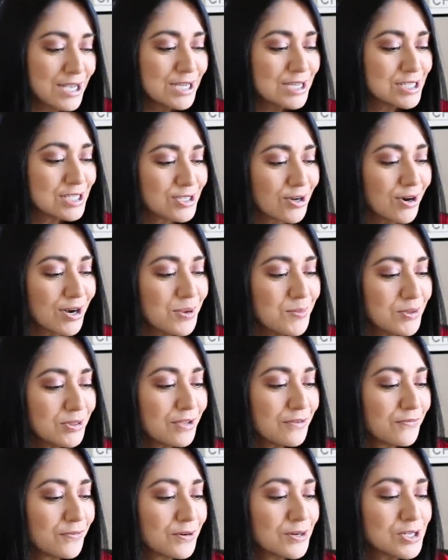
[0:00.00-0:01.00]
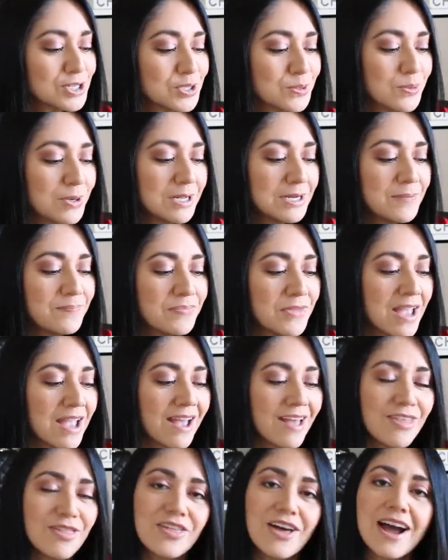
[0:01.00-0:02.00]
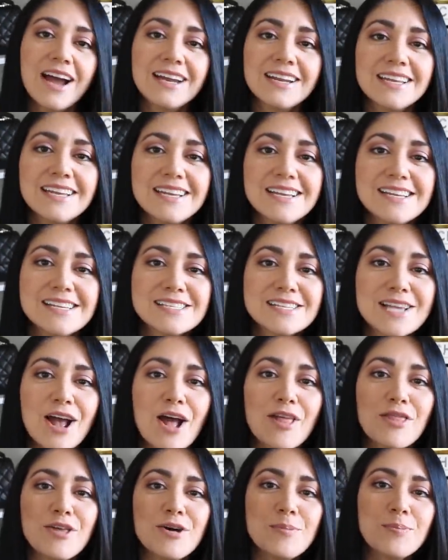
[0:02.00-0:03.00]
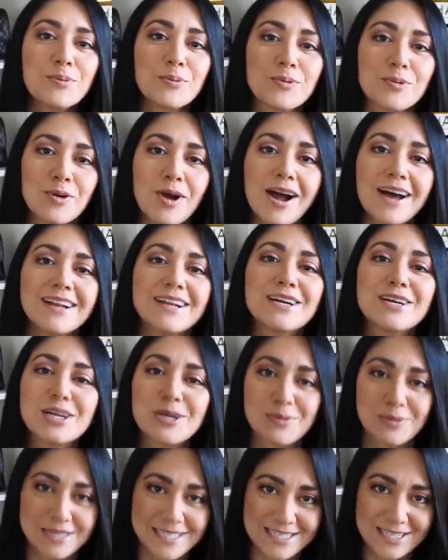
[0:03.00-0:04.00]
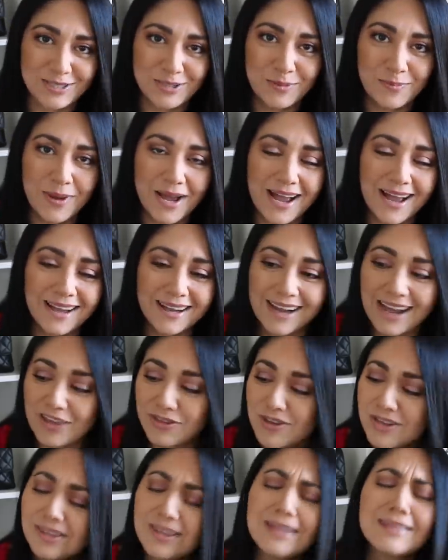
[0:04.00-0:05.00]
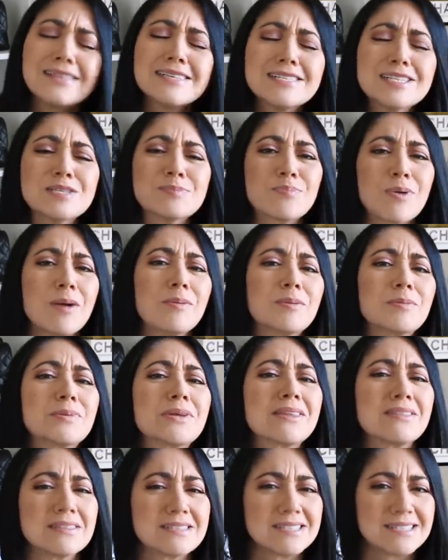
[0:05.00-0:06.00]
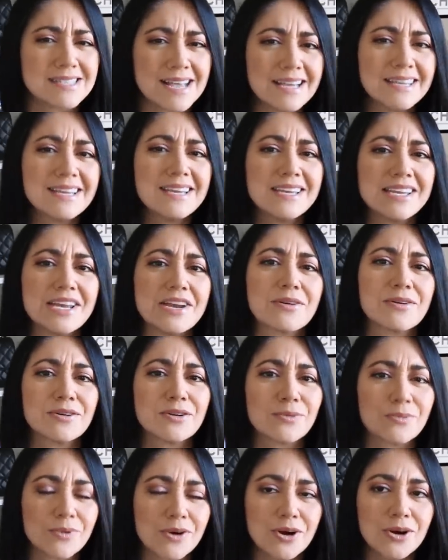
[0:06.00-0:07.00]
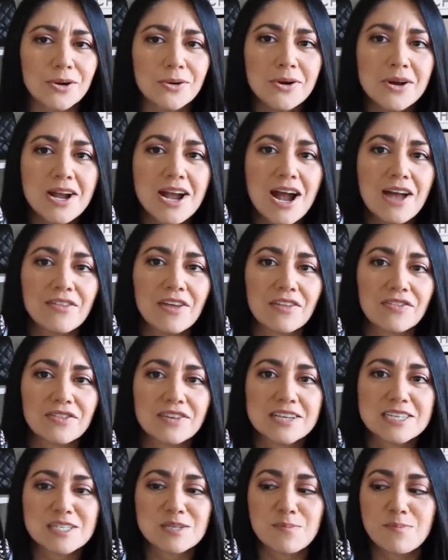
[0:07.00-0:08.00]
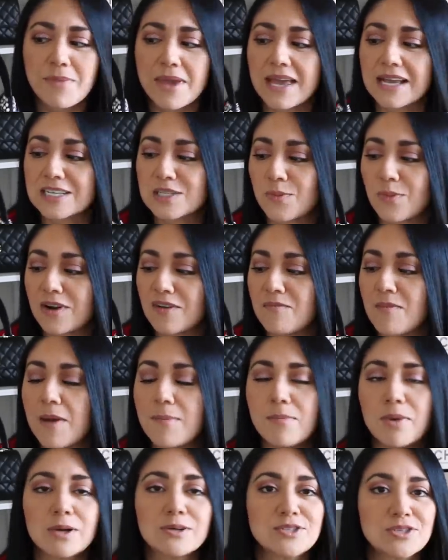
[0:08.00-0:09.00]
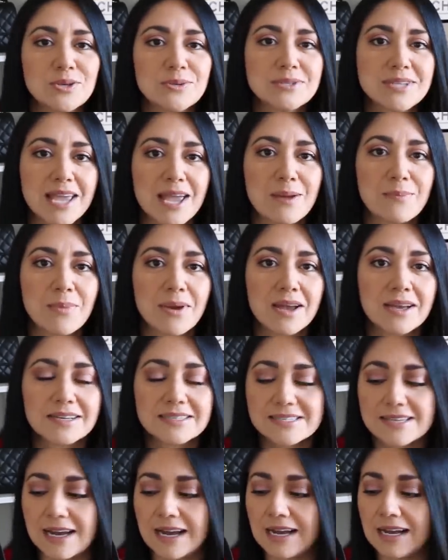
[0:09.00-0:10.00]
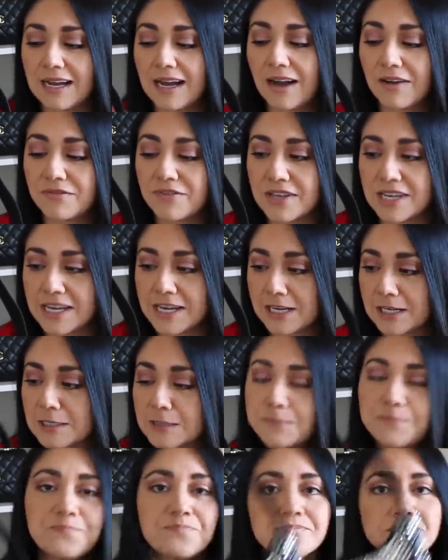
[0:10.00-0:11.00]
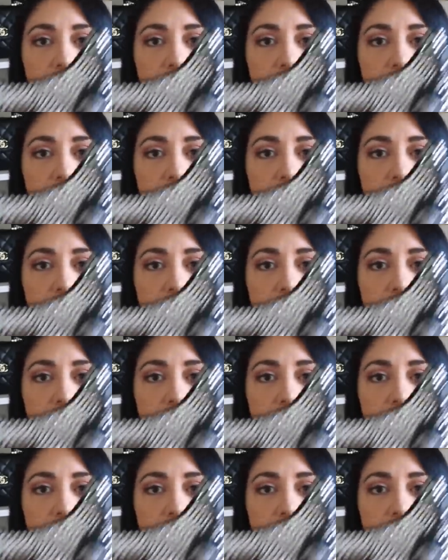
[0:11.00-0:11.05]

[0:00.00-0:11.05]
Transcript: Starting with the first one, and that is the Prada Crystal Bag. I think that this is probably the second year in a row that this makes one of my most used handbags uh, of the year.